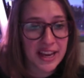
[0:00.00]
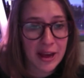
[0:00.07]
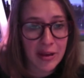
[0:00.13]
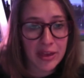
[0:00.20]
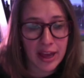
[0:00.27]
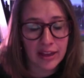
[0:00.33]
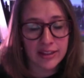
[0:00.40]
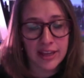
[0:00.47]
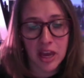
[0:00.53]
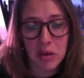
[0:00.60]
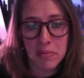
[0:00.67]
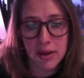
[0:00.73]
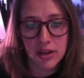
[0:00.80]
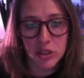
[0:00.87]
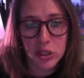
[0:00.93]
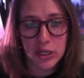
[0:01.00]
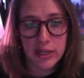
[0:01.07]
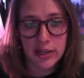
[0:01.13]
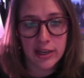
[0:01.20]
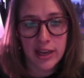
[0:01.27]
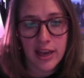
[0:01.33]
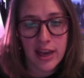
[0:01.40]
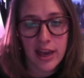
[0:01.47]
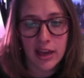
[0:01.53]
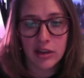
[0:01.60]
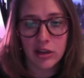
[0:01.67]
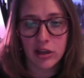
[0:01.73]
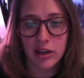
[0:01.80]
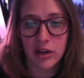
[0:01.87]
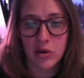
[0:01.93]
out that tape measure and
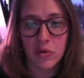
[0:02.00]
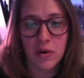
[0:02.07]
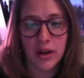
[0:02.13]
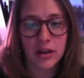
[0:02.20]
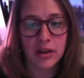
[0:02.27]
you're going to want